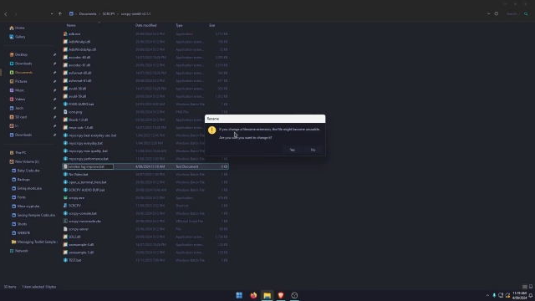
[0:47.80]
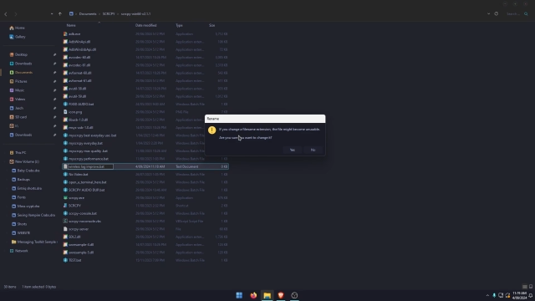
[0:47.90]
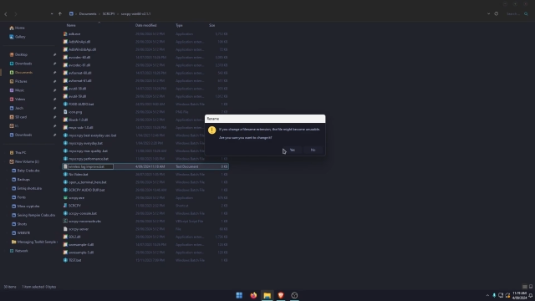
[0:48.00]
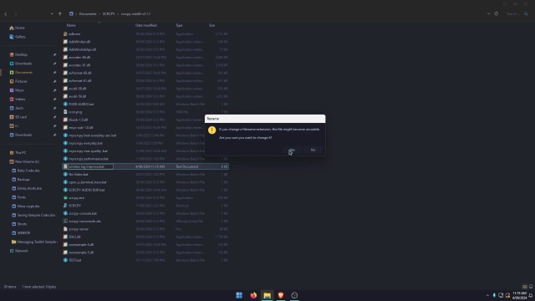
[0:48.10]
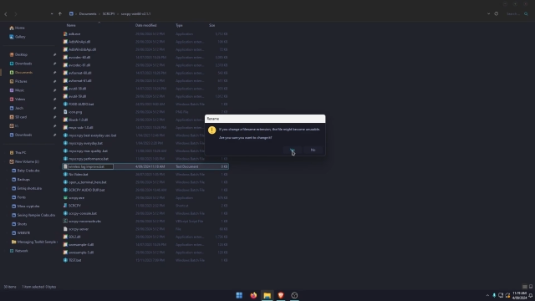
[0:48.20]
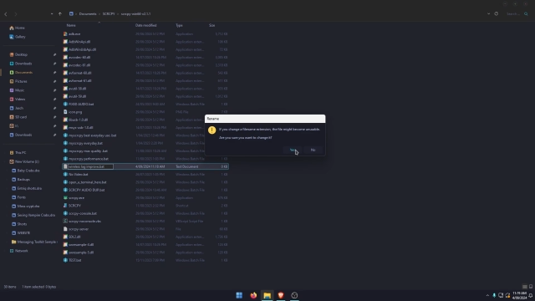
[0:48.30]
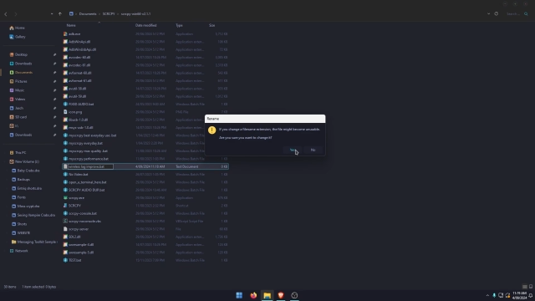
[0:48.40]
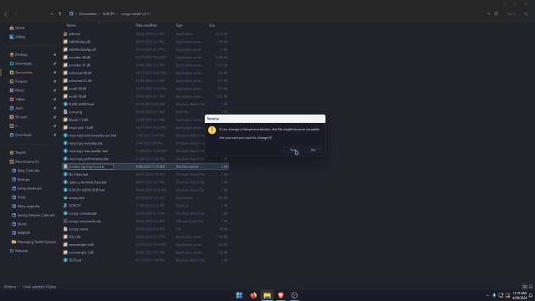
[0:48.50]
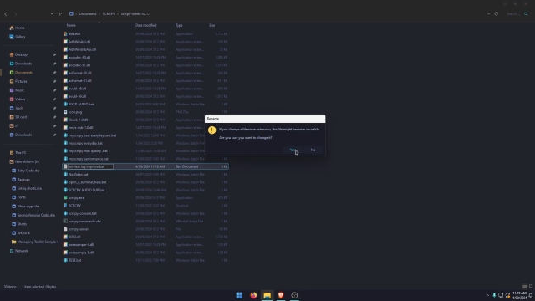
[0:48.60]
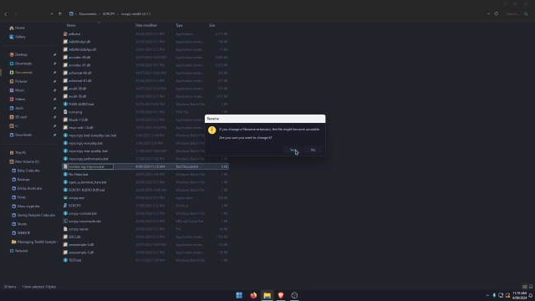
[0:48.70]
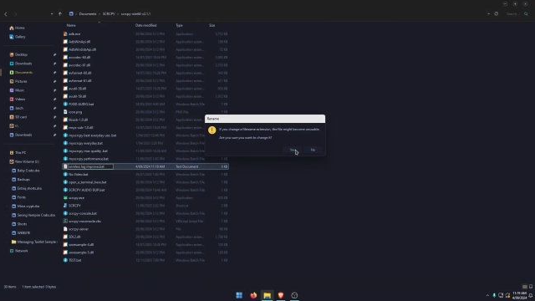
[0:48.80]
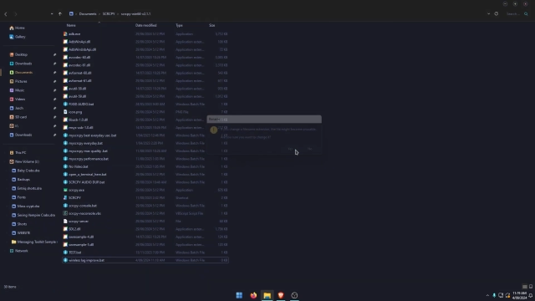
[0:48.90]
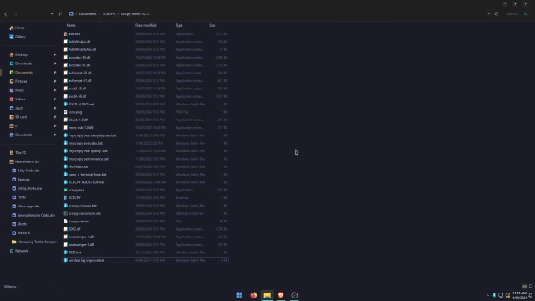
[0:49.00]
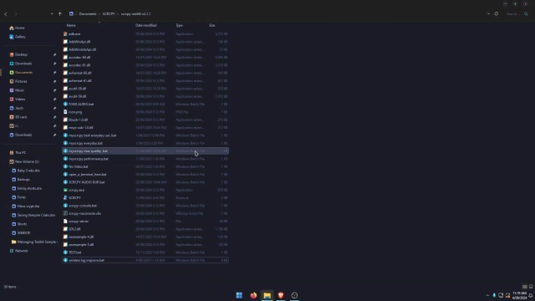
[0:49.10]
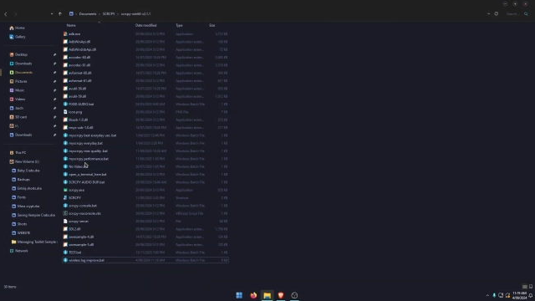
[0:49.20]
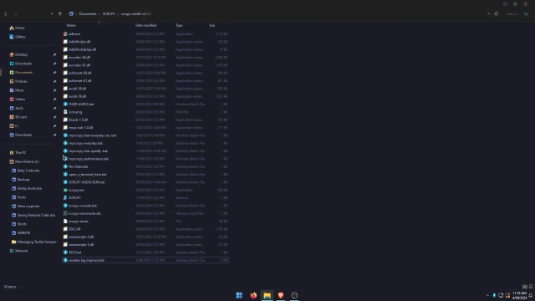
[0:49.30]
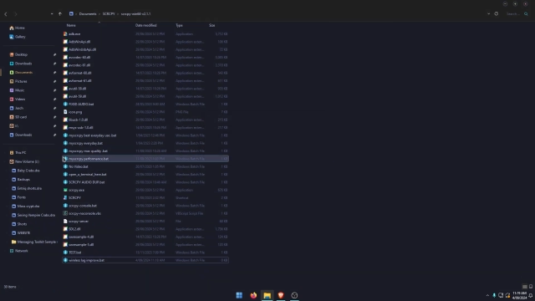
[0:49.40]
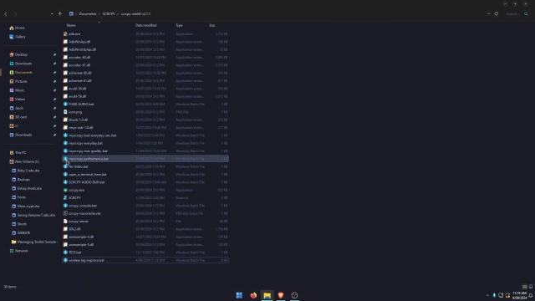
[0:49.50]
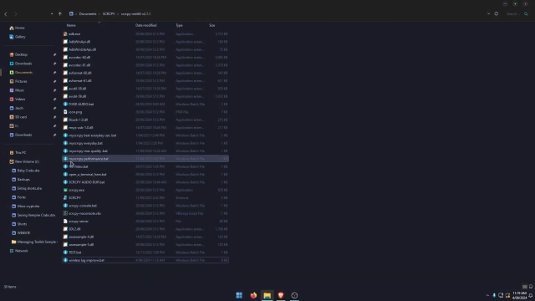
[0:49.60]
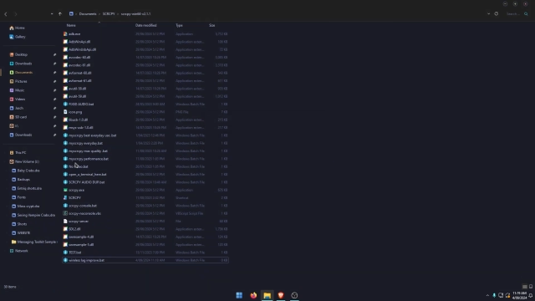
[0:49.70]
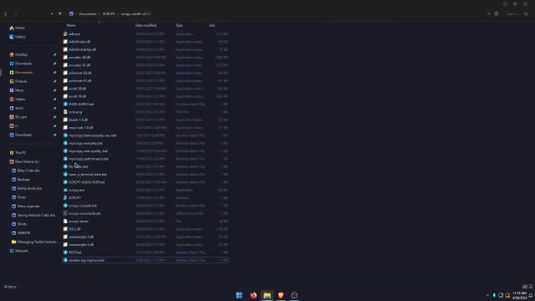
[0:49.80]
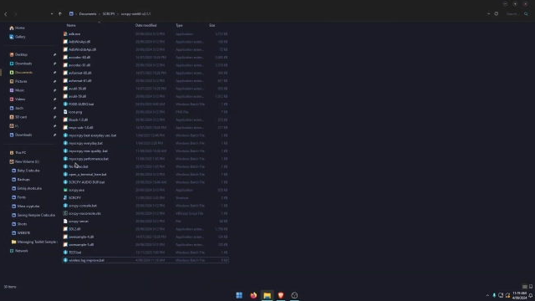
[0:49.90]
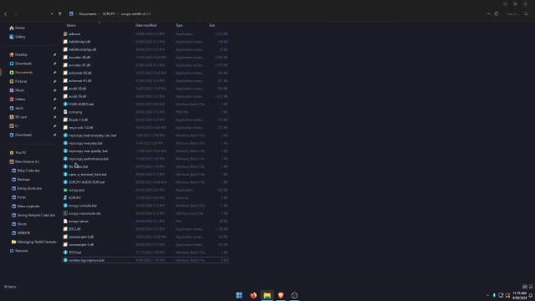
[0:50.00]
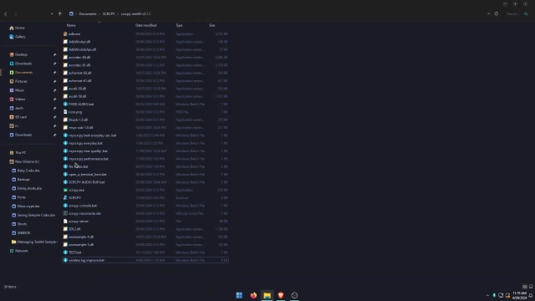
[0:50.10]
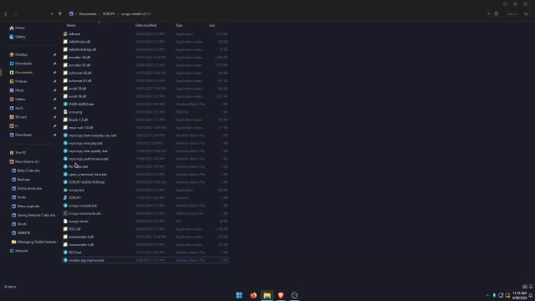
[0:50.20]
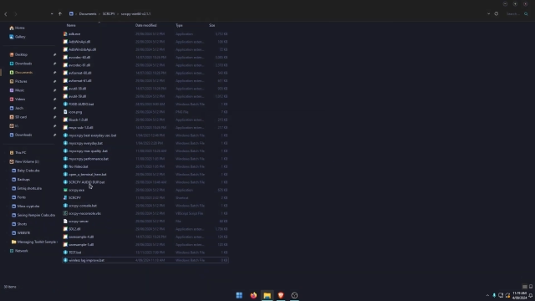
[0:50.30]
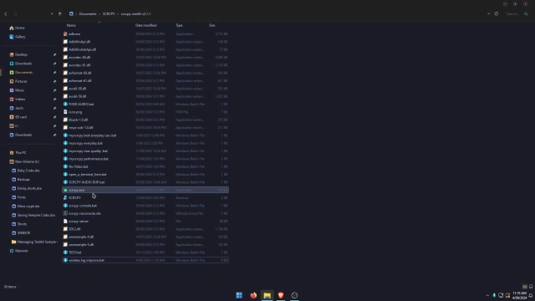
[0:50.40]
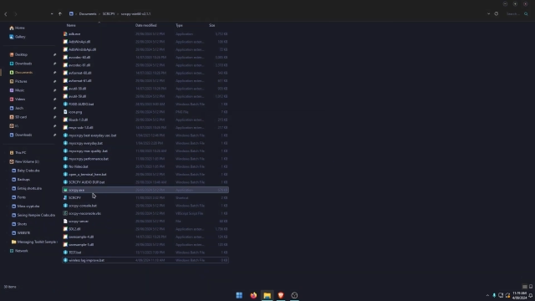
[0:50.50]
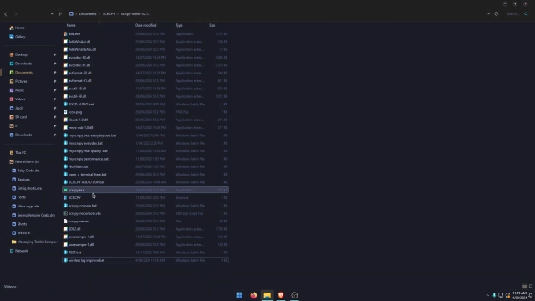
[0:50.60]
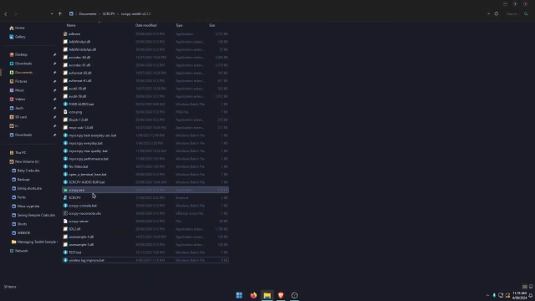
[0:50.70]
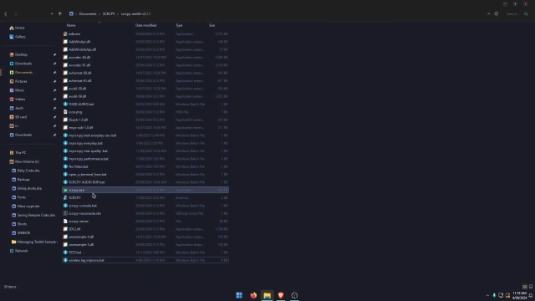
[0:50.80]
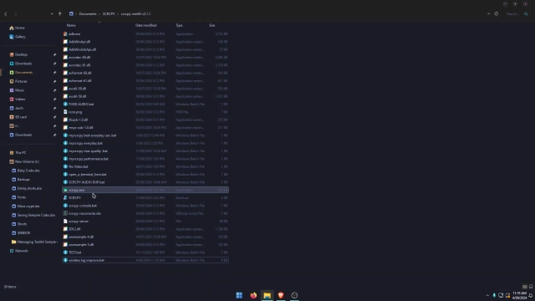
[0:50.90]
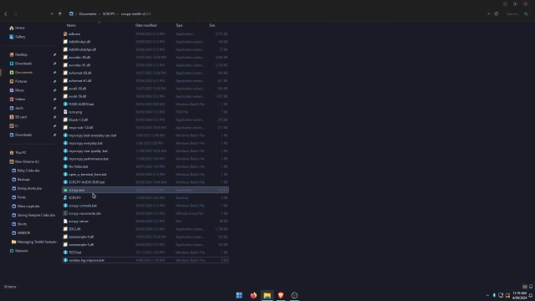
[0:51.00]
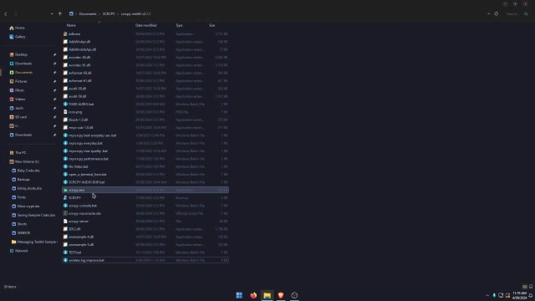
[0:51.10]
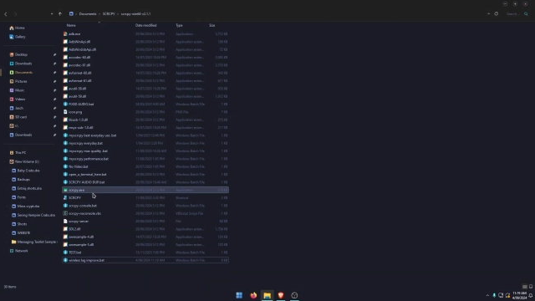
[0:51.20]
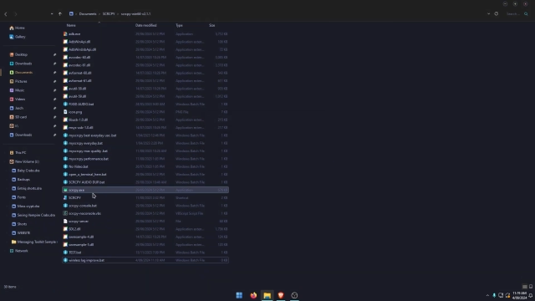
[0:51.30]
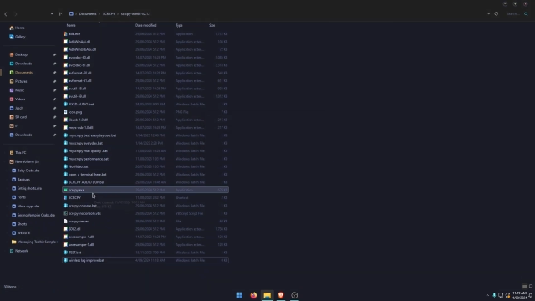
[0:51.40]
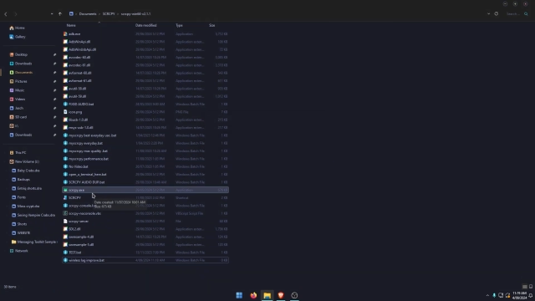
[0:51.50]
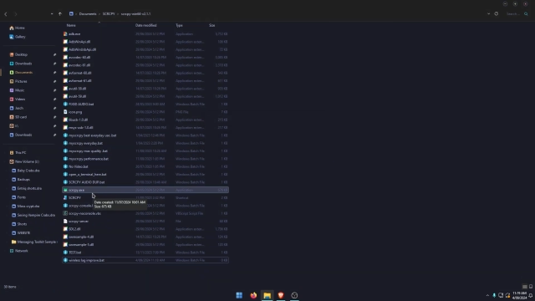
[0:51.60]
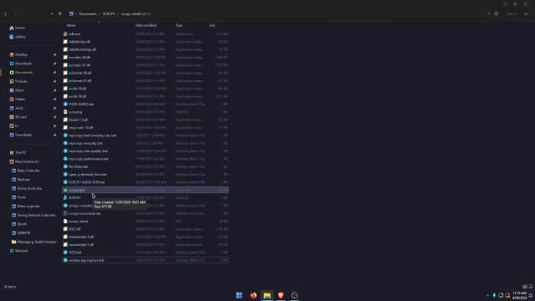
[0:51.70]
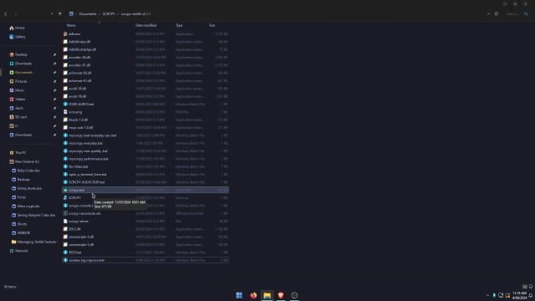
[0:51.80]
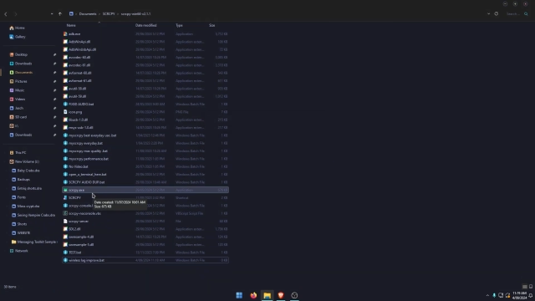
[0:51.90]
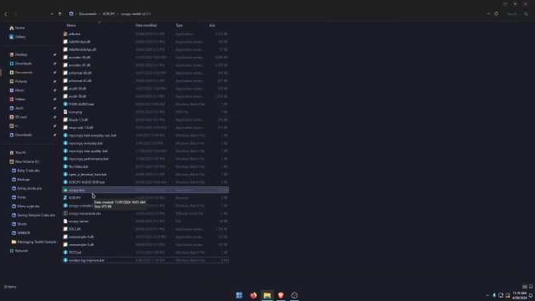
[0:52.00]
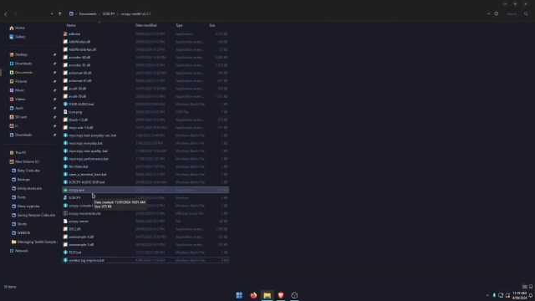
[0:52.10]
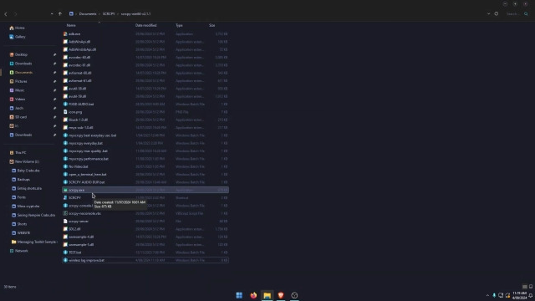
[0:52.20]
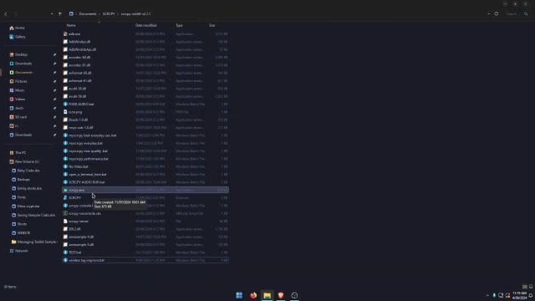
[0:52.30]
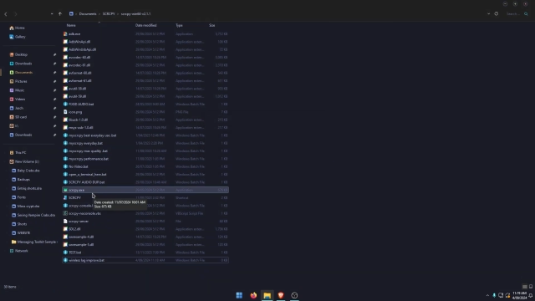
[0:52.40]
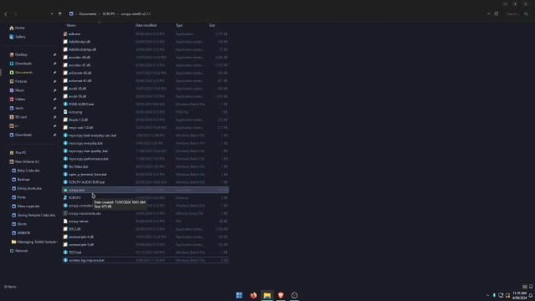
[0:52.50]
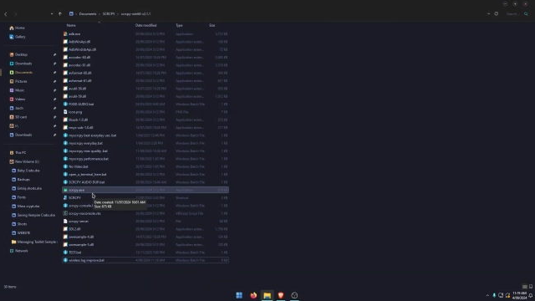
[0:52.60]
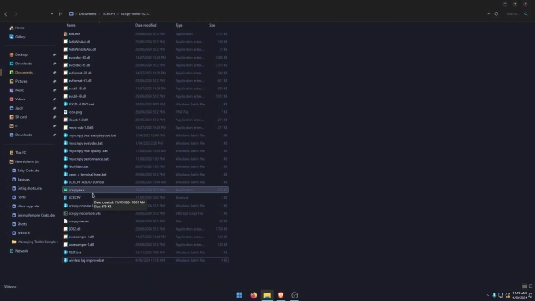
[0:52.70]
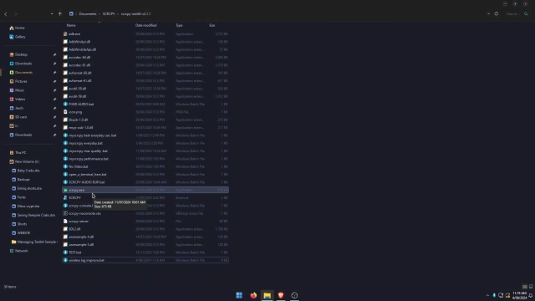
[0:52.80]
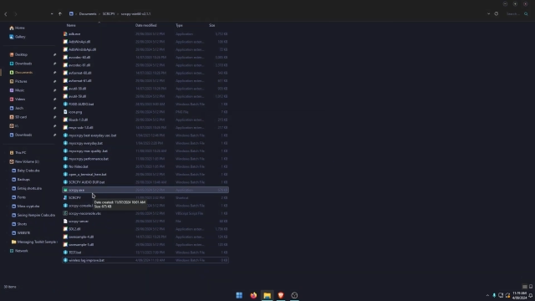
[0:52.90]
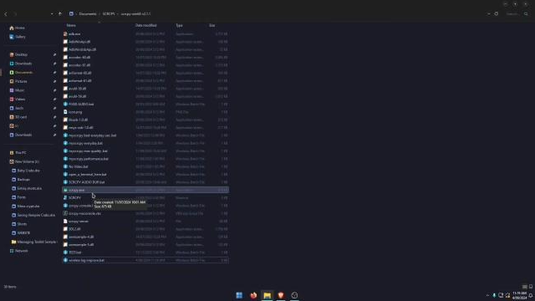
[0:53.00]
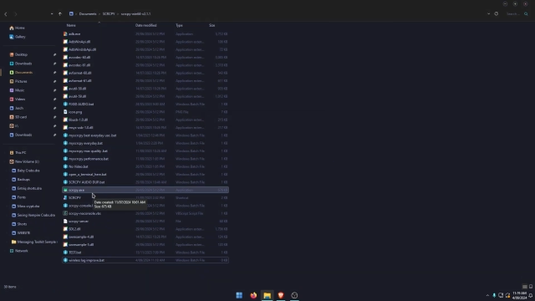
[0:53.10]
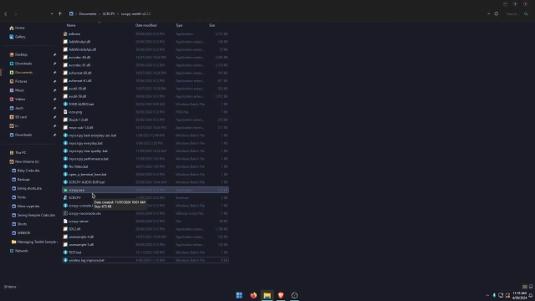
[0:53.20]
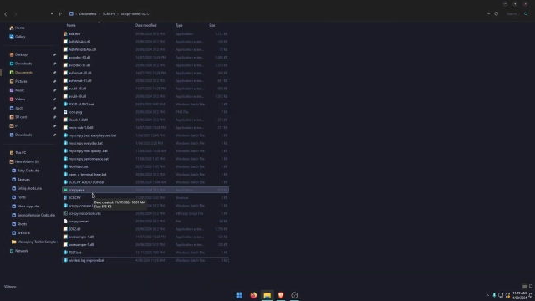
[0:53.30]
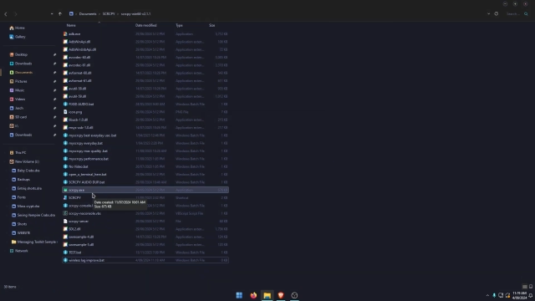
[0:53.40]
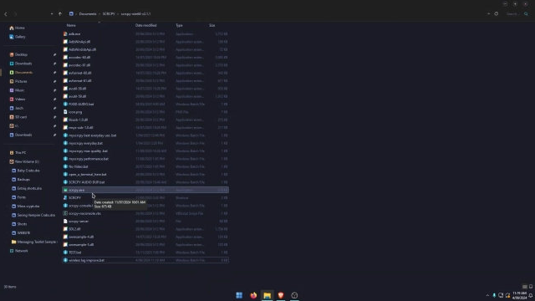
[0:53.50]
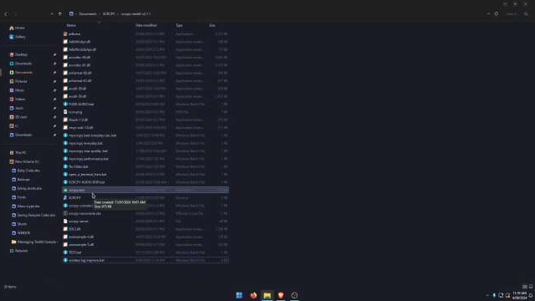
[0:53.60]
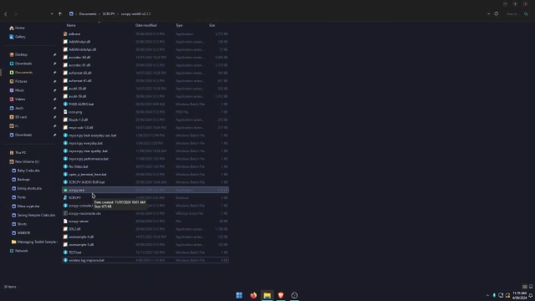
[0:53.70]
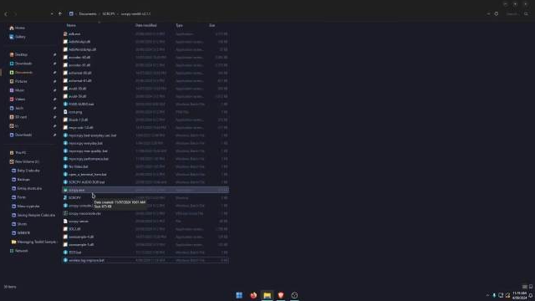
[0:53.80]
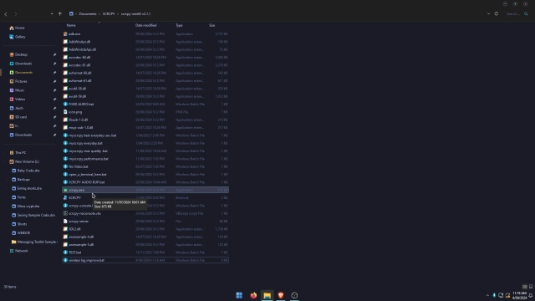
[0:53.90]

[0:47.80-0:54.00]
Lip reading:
[unreadable: no face in view]